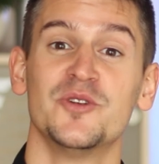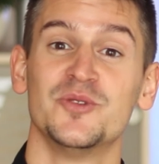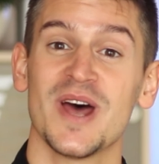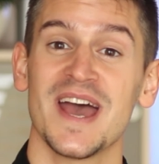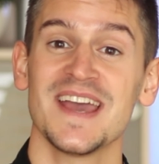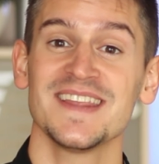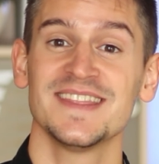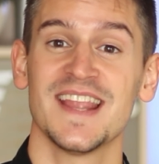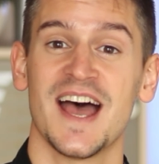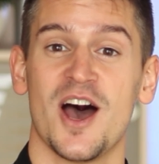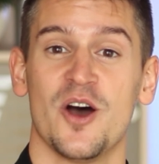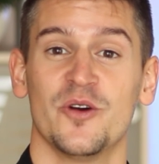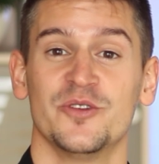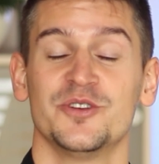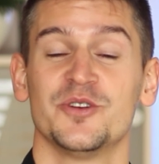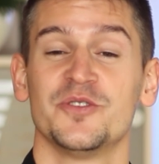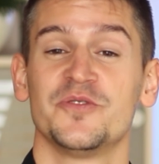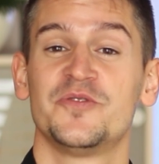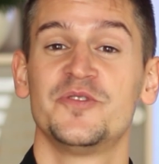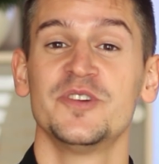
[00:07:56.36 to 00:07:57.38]
Right now,
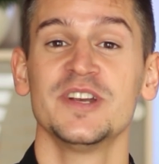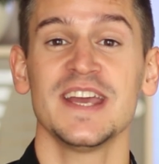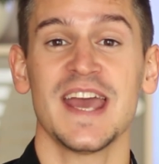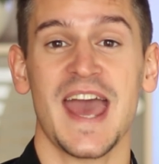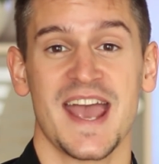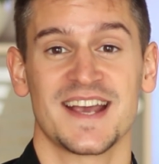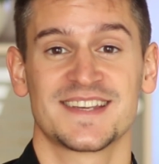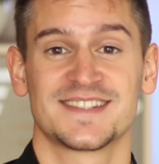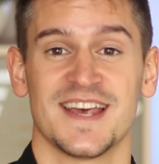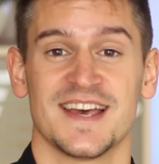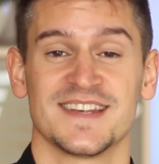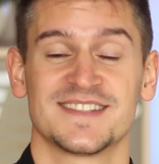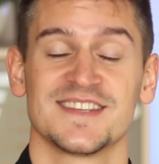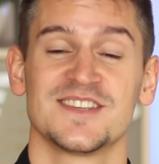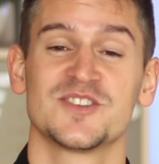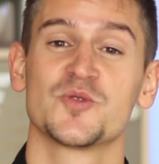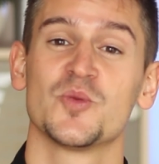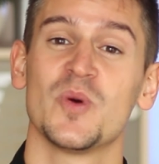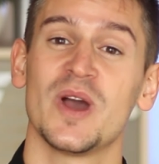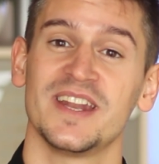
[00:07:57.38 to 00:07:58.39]
your free access
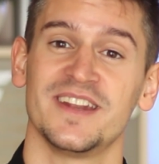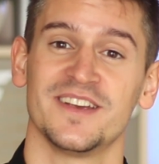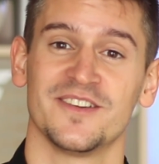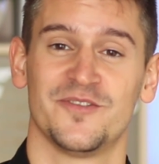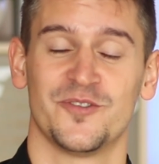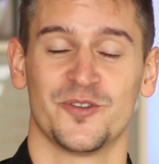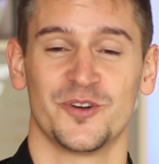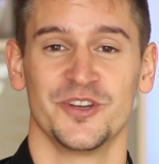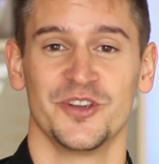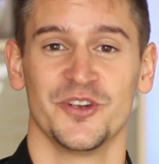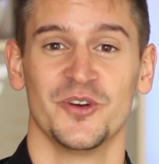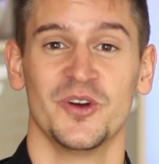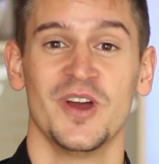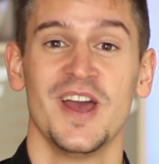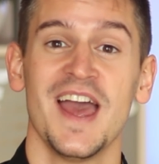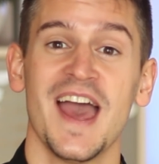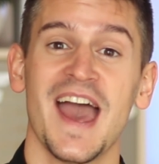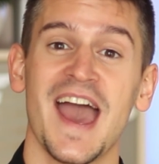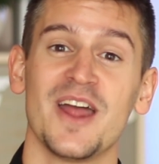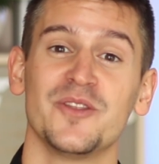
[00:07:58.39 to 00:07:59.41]
is waiting for you,
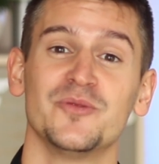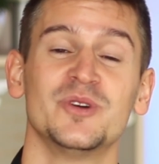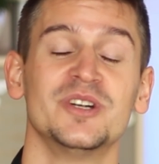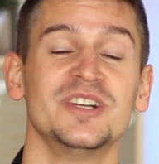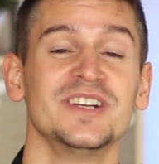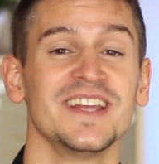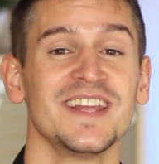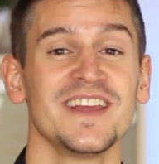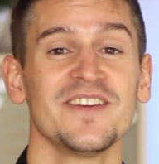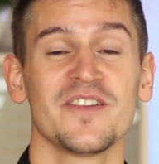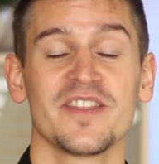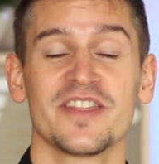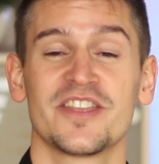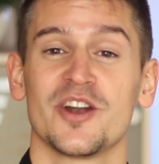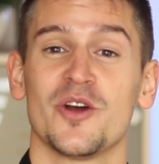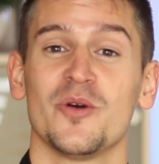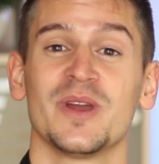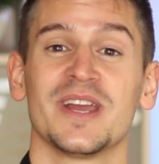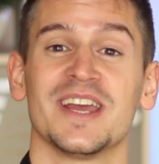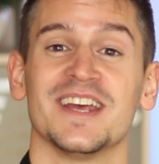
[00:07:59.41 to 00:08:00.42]
and we're even
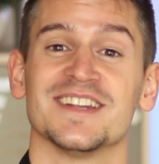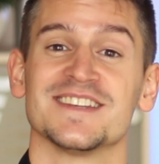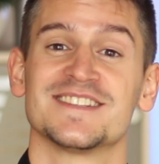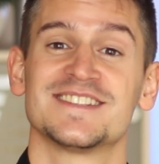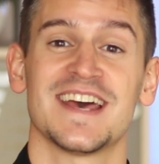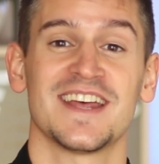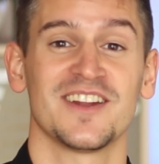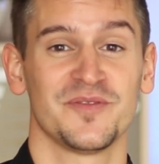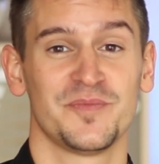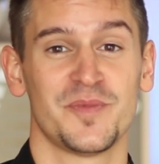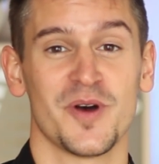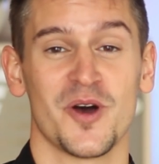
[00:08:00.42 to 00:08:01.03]
throwing in a set of